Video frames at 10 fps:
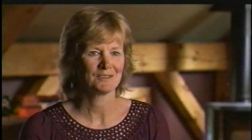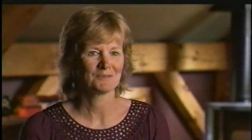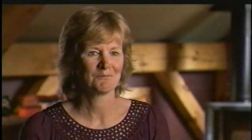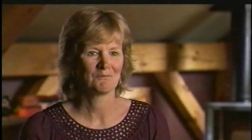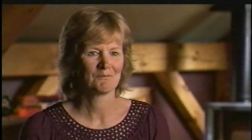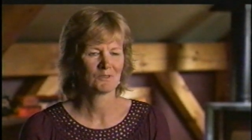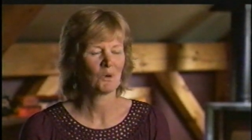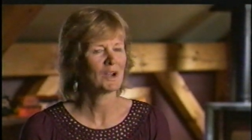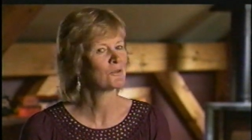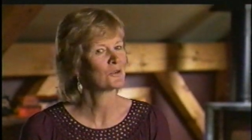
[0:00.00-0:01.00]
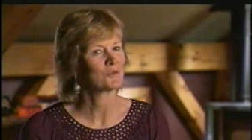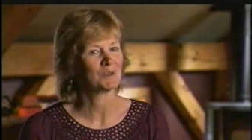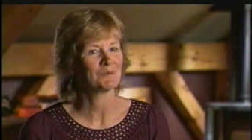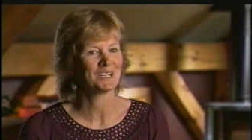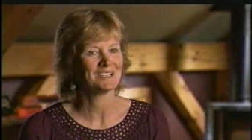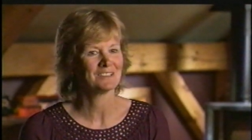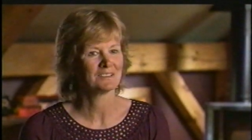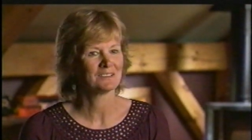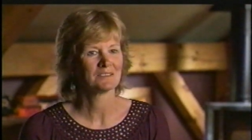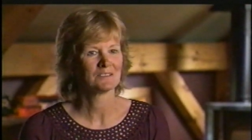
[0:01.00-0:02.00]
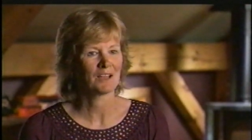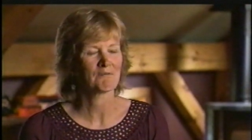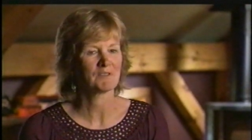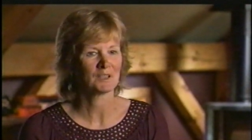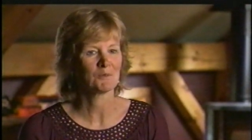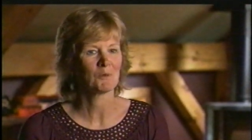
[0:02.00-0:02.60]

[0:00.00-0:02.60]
is quite ornery when he's not feeling